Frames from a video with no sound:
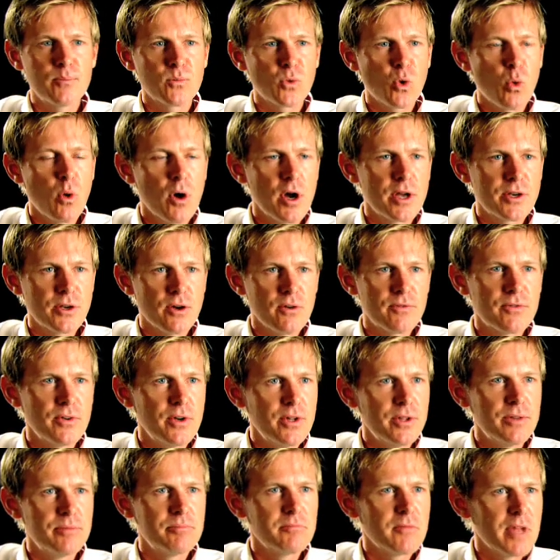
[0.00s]
quite
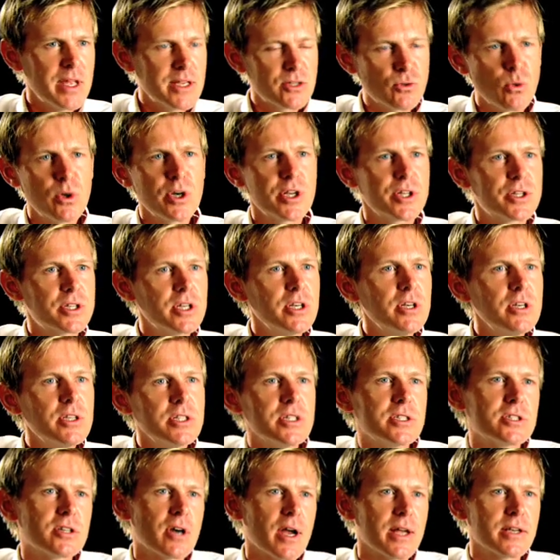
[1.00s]
often it's quite a
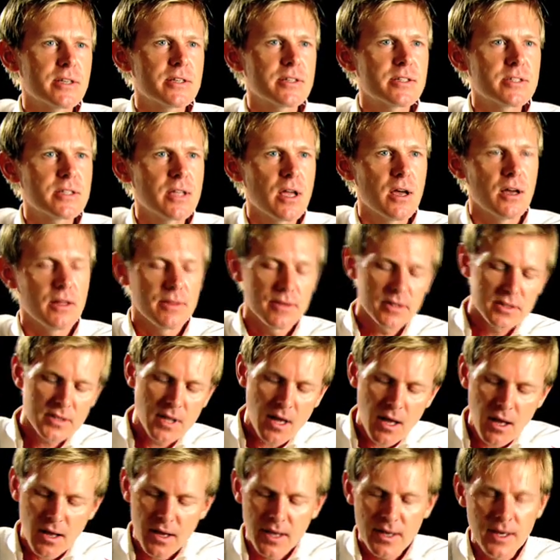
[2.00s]
dirty track to start. The
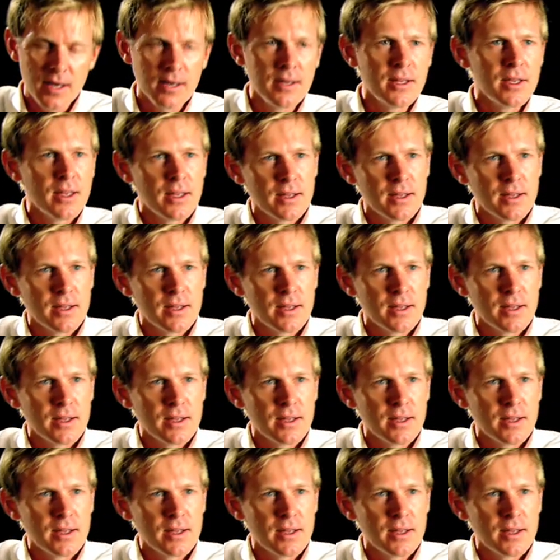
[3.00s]
tyre